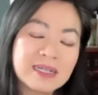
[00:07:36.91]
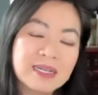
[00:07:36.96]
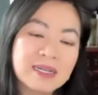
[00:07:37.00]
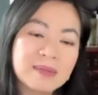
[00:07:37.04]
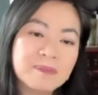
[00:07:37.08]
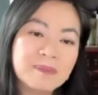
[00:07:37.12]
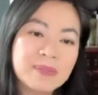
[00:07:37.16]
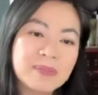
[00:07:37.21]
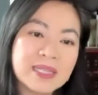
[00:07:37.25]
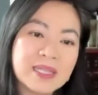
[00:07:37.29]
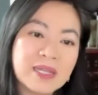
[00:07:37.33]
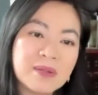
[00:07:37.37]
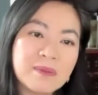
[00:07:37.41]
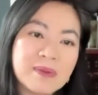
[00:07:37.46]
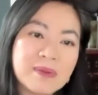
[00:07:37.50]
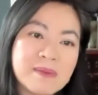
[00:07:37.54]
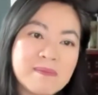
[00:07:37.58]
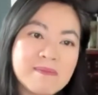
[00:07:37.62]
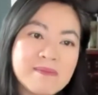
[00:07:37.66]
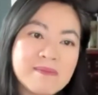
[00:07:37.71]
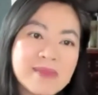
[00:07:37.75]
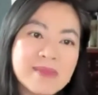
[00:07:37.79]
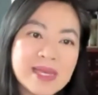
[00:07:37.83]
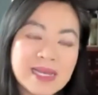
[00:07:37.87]
But then we
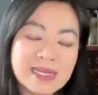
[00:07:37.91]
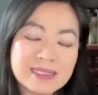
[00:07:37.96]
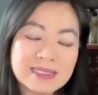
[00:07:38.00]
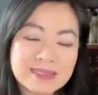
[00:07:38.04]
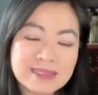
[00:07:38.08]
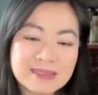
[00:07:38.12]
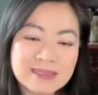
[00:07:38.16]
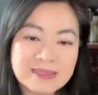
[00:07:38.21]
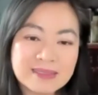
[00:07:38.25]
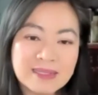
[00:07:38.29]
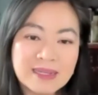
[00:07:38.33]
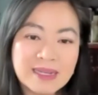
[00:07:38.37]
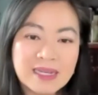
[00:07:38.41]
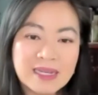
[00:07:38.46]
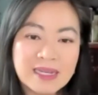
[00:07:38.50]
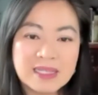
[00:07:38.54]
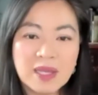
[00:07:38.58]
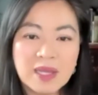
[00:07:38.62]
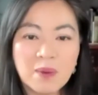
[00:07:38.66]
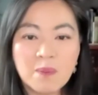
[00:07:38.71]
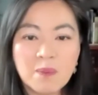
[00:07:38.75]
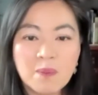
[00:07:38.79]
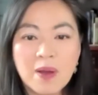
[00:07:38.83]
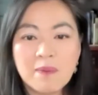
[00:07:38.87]
miss
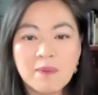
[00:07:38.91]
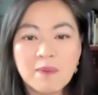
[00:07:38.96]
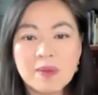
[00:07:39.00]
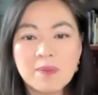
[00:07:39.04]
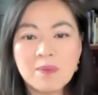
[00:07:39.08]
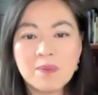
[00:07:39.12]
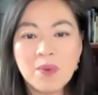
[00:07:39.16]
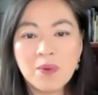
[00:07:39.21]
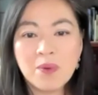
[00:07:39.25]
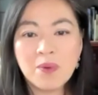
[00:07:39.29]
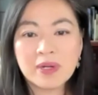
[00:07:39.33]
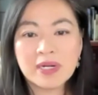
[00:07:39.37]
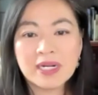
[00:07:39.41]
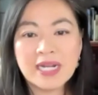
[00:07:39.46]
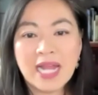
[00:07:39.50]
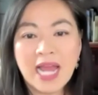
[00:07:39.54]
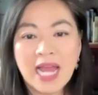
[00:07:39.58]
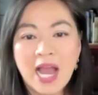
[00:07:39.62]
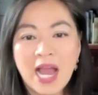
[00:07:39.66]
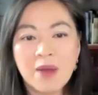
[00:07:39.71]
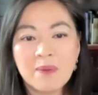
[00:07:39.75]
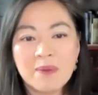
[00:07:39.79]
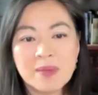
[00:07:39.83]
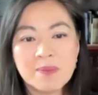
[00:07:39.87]
that what we mourn and
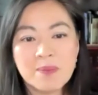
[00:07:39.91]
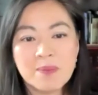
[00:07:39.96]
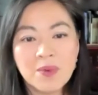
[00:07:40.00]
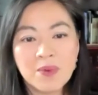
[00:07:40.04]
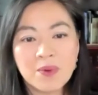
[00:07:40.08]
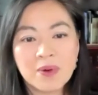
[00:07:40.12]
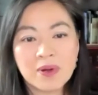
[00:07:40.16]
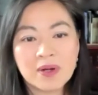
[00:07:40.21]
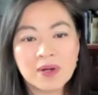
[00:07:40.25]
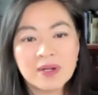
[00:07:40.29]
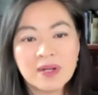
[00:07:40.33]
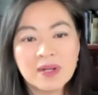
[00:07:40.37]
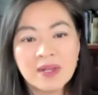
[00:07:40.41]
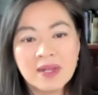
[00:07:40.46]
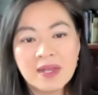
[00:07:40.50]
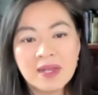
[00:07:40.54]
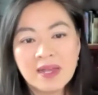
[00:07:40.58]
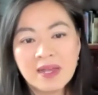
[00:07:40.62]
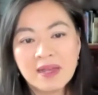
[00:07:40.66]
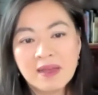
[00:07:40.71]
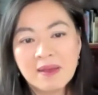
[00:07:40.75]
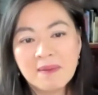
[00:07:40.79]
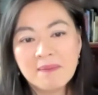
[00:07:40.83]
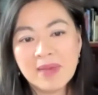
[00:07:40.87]
how we mourn
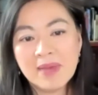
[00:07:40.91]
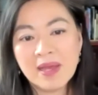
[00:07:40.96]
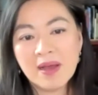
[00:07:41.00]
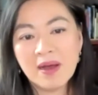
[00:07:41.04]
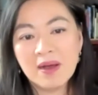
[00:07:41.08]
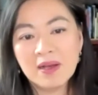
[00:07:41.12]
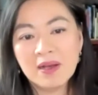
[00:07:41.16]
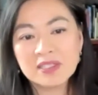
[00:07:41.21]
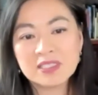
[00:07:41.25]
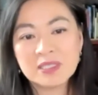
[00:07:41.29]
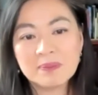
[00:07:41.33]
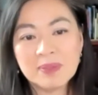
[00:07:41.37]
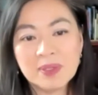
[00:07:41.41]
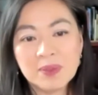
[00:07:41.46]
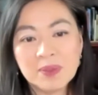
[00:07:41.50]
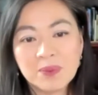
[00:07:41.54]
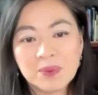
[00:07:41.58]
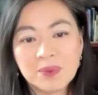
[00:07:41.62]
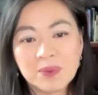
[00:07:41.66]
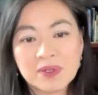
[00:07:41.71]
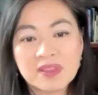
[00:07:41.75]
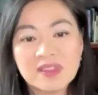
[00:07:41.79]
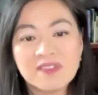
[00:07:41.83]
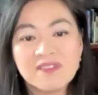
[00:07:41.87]
may also be
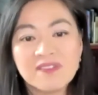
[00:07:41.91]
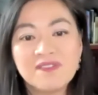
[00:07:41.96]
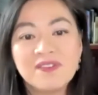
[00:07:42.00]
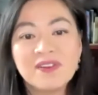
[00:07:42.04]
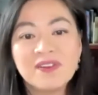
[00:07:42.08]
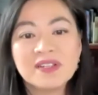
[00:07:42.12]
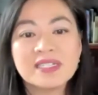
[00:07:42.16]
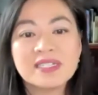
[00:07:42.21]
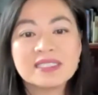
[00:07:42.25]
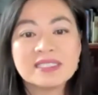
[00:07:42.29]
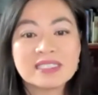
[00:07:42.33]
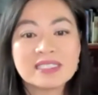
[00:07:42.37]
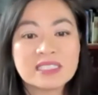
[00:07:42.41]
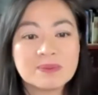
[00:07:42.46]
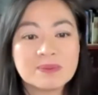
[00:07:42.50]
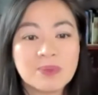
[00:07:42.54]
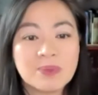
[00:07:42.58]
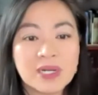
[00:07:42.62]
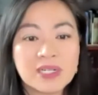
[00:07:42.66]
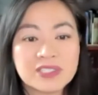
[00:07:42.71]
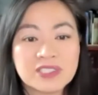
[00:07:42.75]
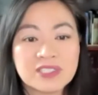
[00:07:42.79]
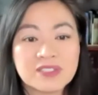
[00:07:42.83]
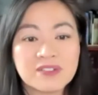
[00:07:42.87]
worth the fullest
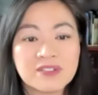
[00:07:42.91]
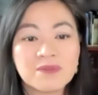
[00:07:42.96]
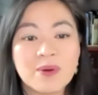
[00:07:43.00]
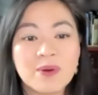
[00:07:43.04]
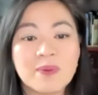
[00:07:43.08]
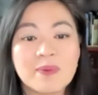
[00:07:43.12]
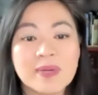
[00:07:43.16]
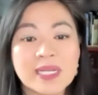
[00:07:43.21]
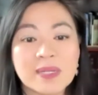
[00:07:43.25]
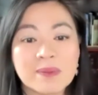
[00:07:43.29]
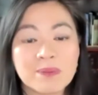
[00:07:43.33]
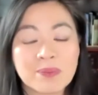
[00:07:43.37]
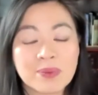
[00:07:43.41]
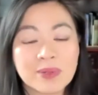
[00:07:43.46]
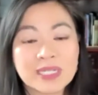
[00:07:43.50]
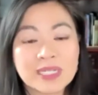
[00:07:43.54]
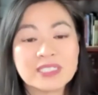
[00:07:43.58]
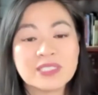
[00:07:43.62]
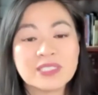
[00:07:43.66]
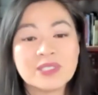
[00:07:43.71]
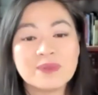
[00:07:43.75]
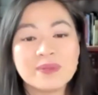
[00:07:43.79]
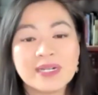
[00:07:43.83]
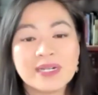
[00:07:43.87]
expression of what we can
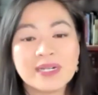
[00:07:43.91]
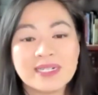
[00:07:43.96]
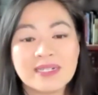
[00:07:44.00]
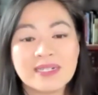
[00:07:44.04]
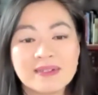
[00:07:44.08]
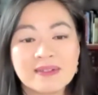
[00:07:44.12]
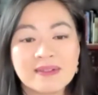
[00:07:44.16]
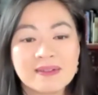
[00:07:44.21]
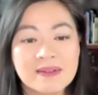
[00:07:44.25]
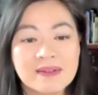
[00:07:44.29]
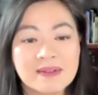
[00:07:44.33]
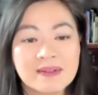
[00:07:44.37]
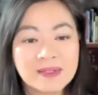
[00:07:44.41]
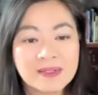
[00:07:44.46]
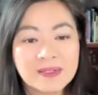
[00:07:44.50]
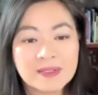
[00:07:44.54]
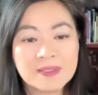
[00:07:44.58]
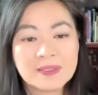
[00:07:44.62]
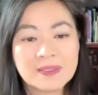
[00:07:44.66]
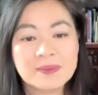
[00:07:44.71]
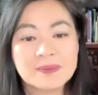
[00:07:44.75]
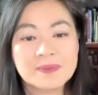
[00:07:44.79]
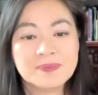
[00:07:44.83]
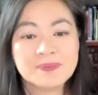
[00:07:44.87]
bring to it.
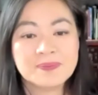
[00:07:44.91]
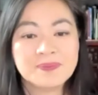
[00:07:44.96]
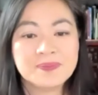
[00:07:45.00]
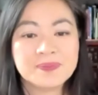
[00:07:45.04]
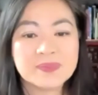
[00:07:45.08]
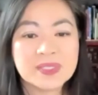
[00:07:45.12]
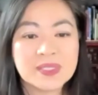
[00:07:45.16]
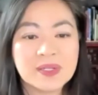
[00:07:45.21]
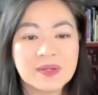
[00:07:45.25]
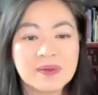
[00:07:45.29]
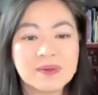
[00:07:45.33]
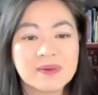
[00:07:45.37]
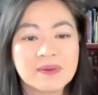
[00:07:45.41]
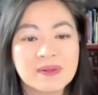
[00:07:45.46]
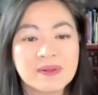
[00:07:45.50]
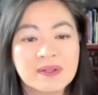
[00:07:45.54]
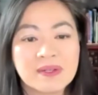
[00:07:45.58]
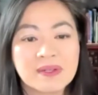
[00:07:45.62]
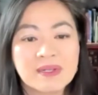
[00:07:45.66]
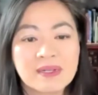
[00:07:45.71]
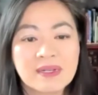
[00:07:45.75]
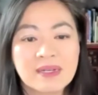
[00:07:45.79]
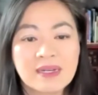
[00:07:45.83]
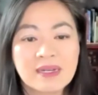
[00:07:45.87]
You know,
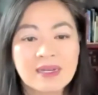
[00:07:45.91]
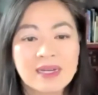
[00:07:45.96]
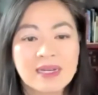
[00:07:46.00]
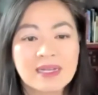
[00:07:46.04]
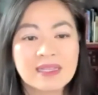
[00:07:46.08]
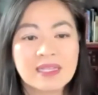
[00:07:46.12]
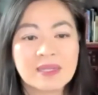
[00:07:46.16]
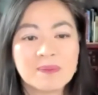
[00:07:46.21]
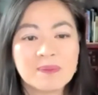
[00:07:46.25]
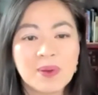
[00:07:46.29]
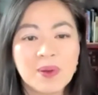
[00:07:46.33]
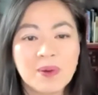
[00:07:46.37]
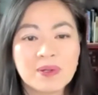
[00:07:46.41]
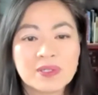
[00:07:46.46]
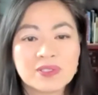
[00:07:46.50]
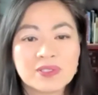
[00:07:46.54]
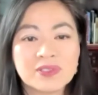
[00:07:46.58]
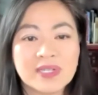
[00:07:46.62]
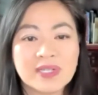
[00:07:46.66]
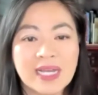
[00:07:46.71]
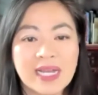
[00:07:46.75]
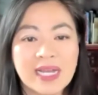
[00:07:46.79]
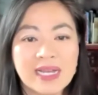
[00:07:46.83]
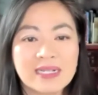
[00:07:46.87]
I think
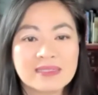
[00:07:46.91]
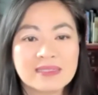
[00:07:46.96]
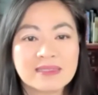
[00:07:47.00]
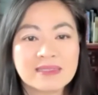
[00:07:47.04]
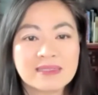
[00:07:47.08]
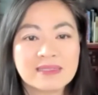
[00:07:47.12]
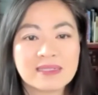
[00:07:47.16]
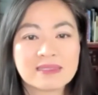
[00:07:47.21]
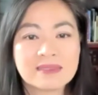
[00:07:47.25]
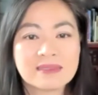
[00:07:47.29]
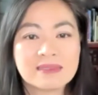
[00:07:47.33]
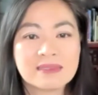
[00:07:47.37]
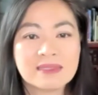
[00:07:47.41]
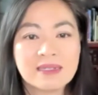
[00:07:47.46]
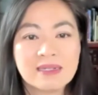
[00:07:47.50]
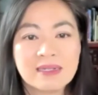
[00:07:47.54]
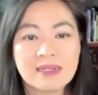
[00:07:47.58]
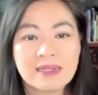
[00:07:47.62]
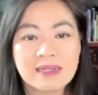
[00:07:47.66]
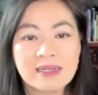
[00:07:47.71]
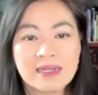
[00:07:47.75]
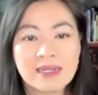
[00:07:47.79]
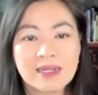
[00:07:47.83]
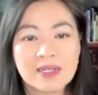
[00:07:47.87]
poetry aids us
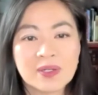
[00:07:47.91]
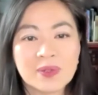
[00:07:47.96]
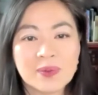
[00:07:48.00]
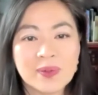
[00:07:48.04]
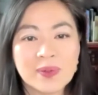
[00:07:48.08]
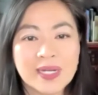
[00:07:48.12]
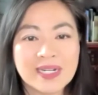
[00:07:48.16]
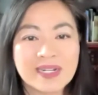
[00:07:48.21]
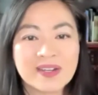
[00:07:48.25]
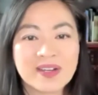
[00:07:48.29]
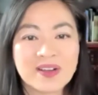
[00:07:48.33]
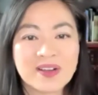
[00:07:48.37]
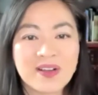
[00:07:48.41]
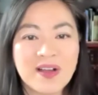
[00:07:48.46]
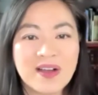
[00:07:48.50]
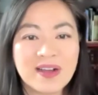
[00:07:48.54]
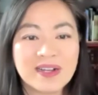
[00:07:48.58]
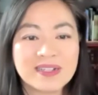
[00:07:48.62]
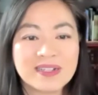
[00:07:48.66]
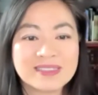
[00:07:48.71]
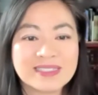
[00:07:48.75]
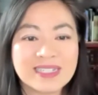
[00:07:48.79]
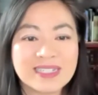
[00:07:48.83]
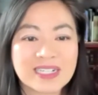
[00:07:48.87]
in creating a
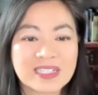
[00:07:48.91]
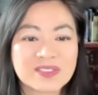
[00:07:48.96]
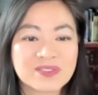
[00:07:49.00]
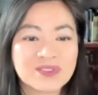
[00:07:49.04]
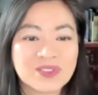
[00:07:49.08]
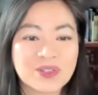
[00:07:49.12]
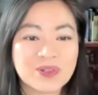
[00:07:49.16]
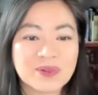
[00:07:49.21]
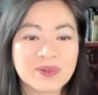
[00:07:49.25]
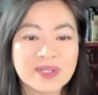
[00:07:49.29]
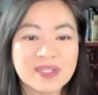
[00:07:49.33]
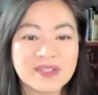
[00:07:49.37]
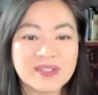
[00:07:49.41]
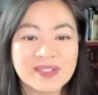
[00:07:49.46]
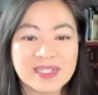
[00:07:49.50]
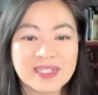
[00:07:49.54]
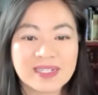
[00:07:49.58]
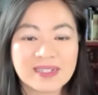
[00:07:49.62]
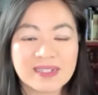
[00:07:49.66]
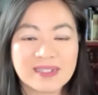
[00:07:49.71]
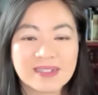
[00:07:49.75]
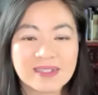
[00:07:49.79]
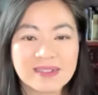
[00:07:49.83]
context for grieving